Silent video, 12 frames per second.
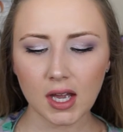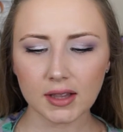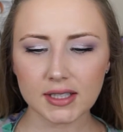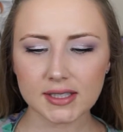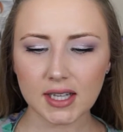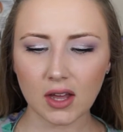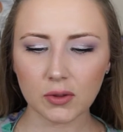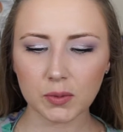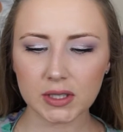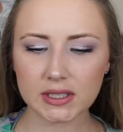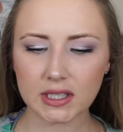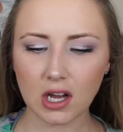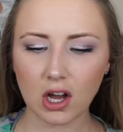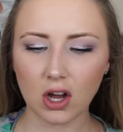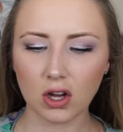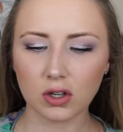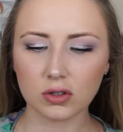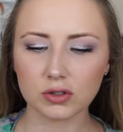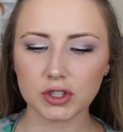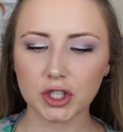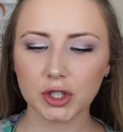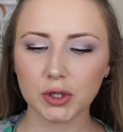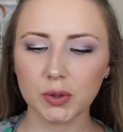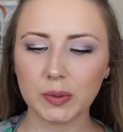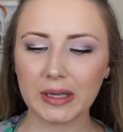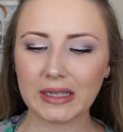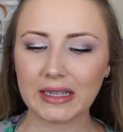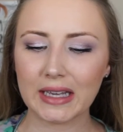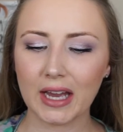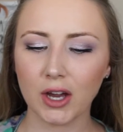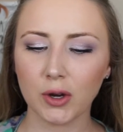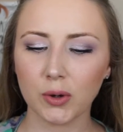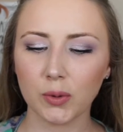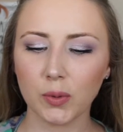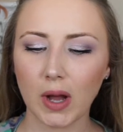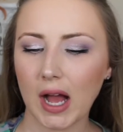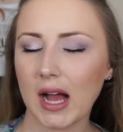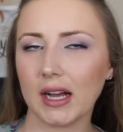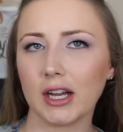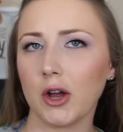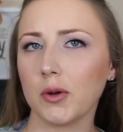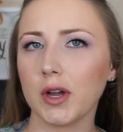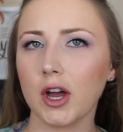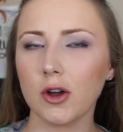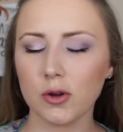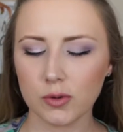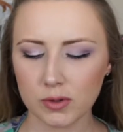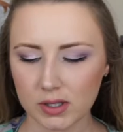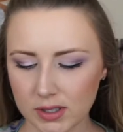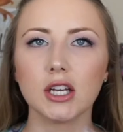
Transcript: This other one is called Two Indio I Go Go.